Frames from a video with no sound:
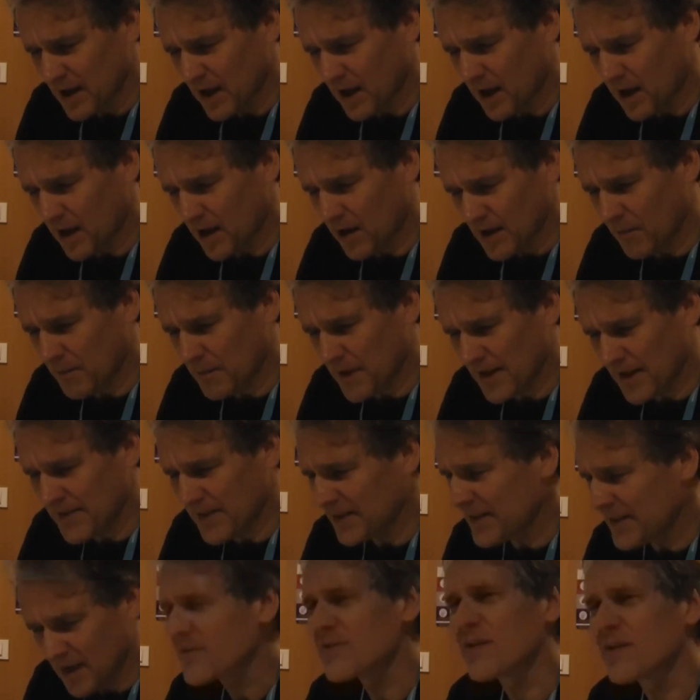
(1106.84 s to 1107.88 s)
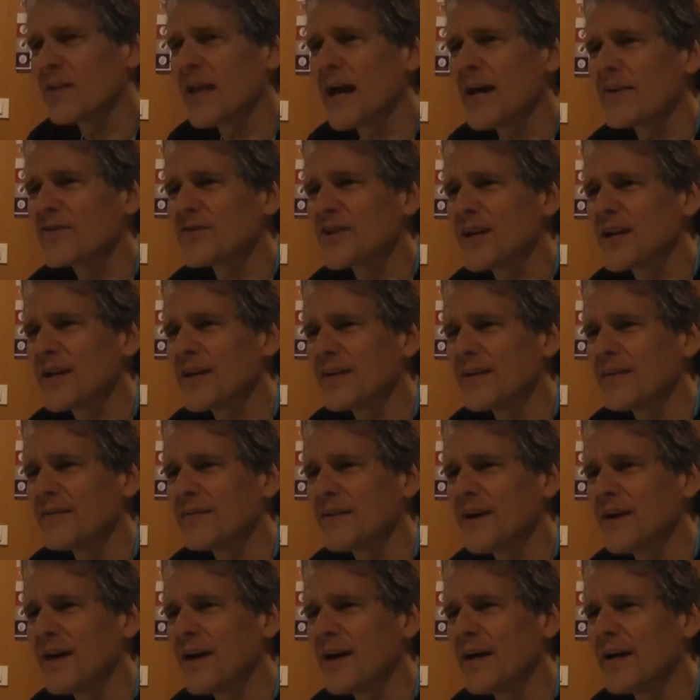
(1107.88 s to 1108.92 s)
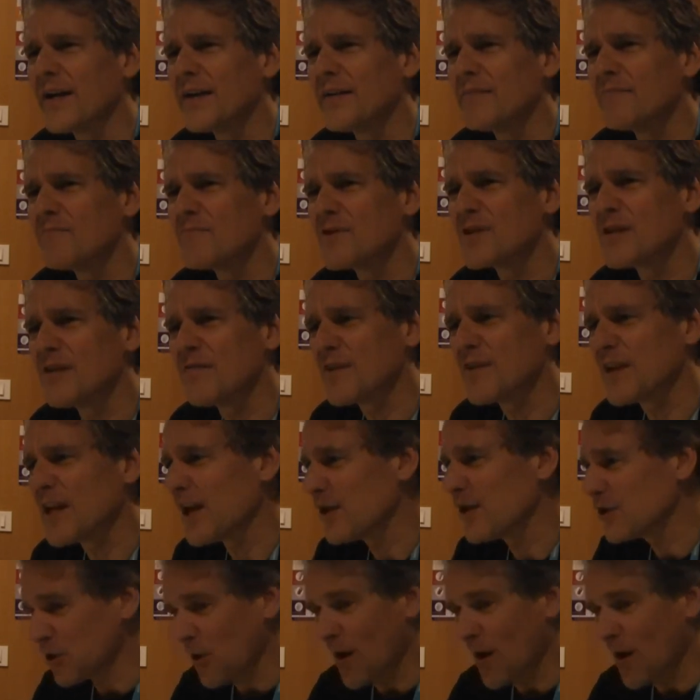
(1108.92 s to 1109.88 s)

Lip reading: And then that's the last I see of the gig.